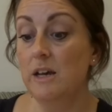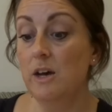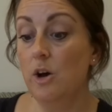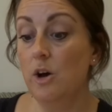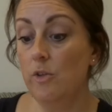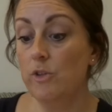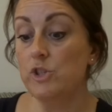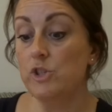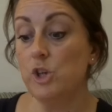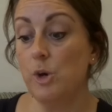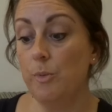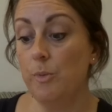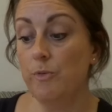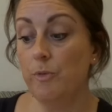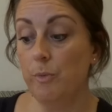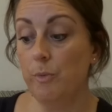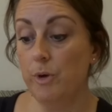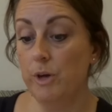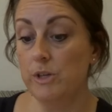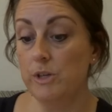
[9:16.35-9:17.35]
on the top of
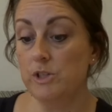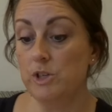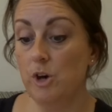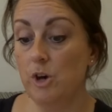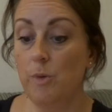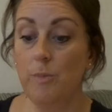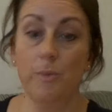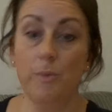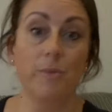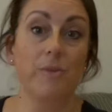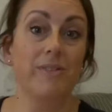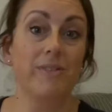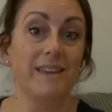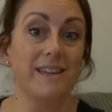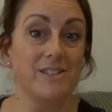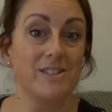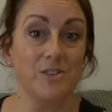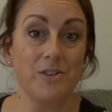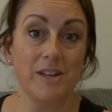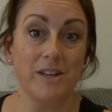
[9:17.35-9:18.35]
a worktop with
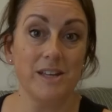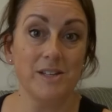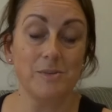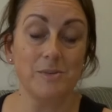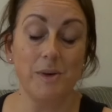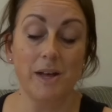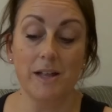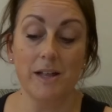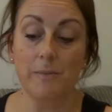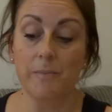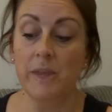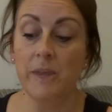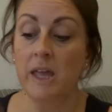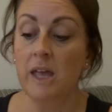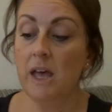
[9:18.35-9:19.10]
things on it as well.